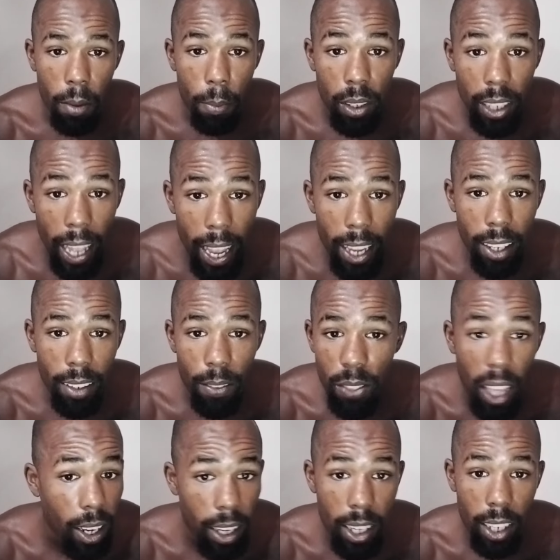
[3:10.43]
But they
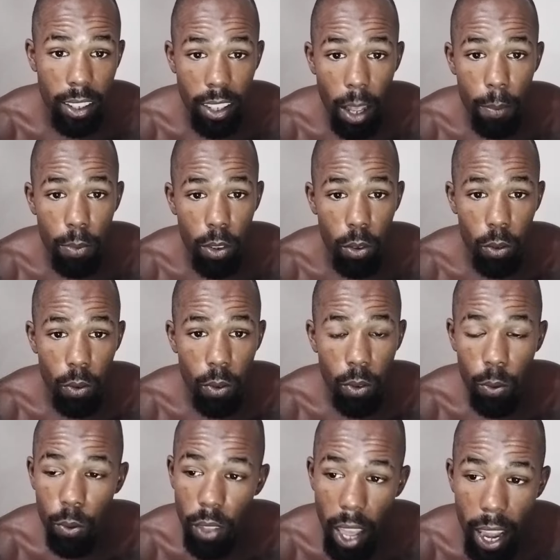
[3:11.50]
didn't accept you.
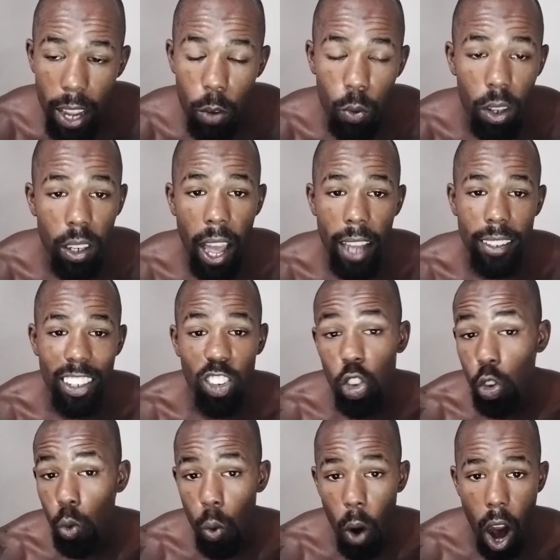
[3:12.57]
They realize
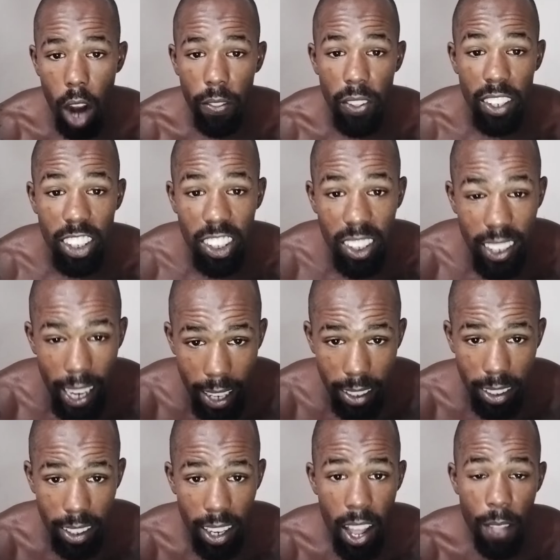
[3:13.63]
that you are the
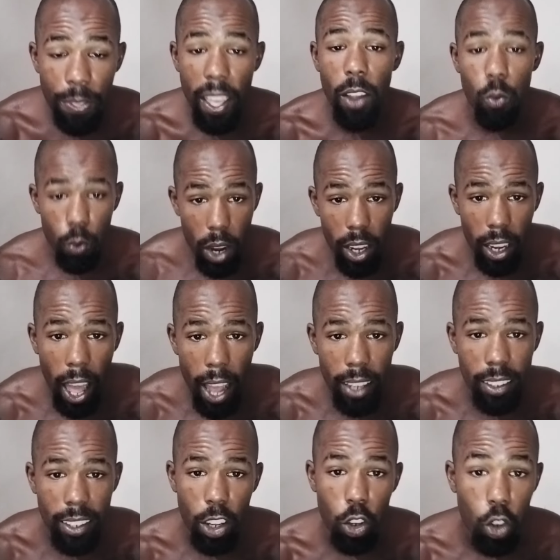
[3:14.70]
shit. They
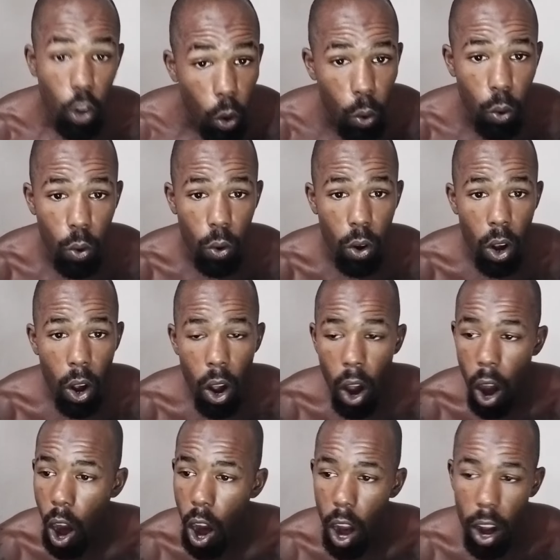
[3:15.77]
realize that you
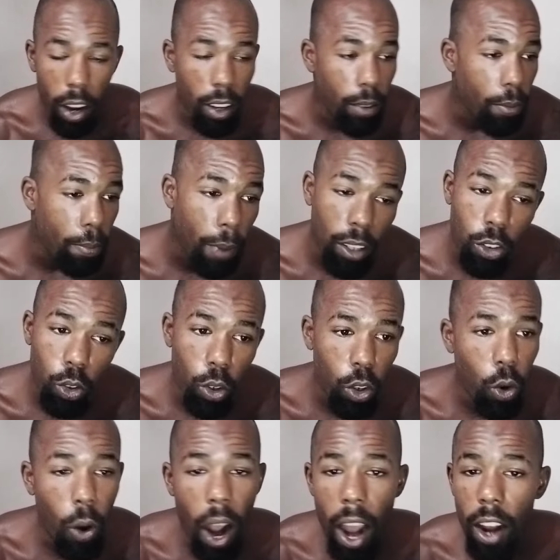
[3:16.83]
are about to
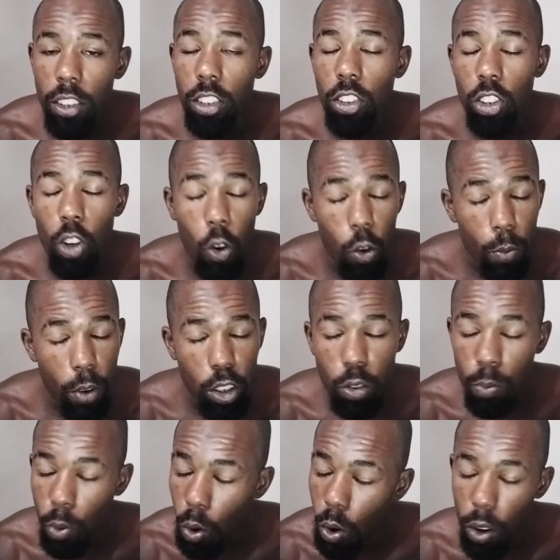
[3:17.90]
acquire so
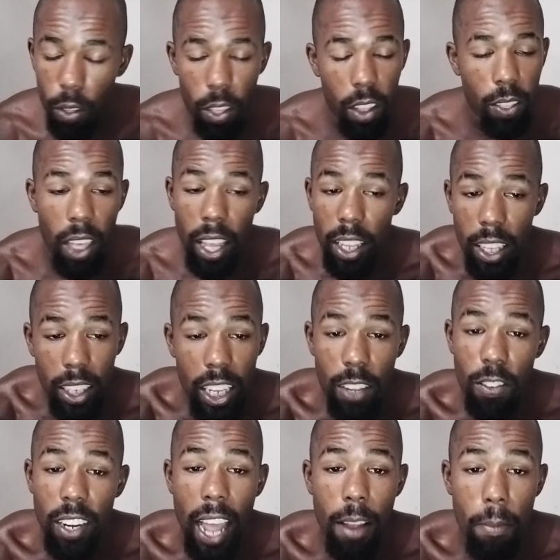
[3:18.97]
much more than they can
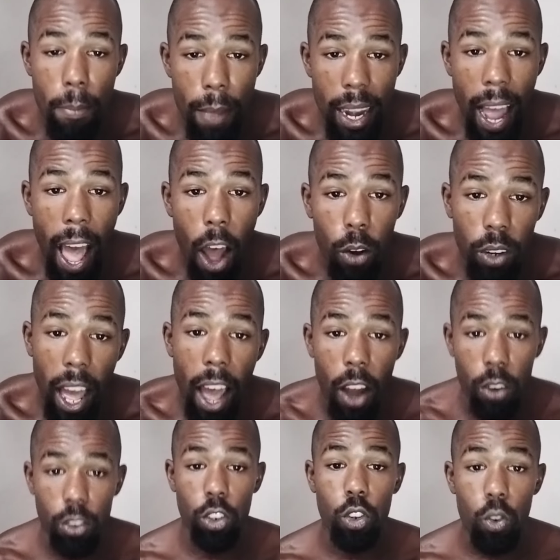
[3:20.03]
even admit out loud.